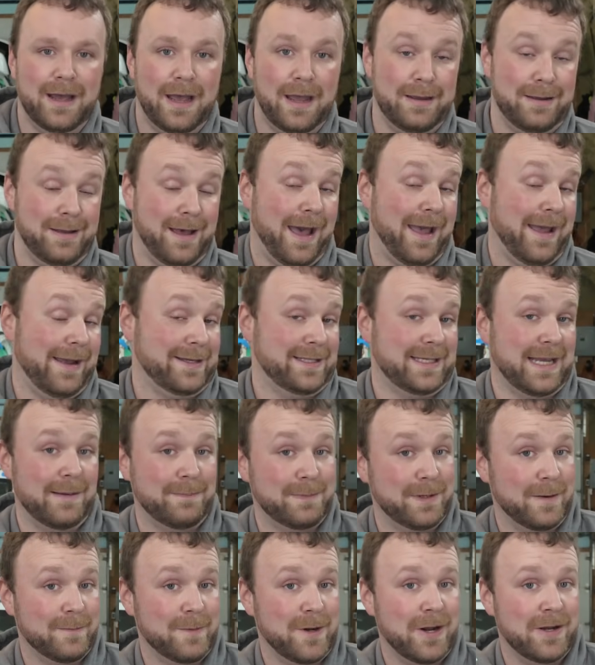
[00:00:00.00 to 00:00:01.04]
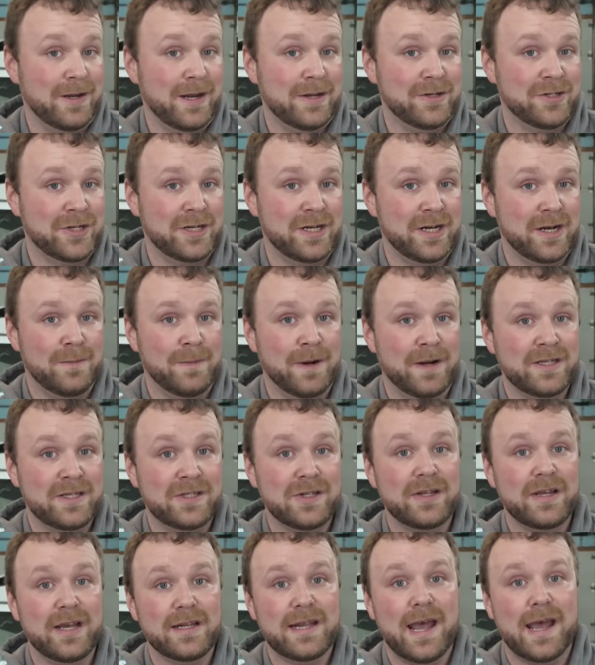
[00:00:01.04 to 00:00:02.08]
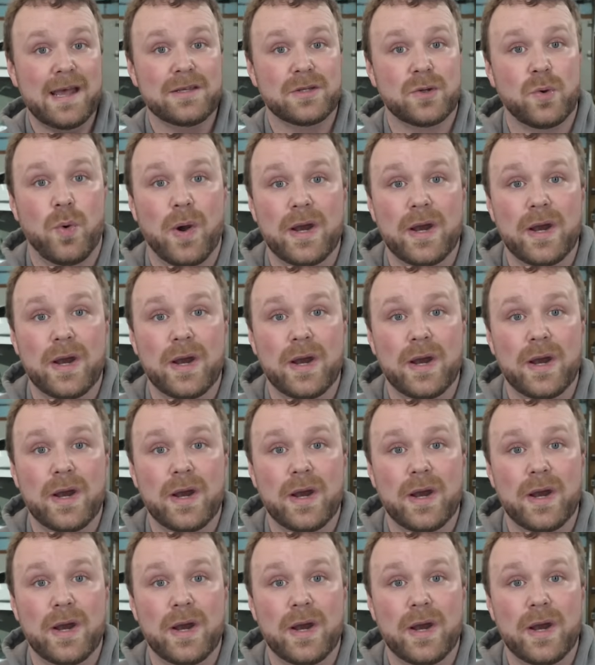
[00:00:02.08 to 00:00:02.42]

I accept it. I'm not an engineer, but I still like to ask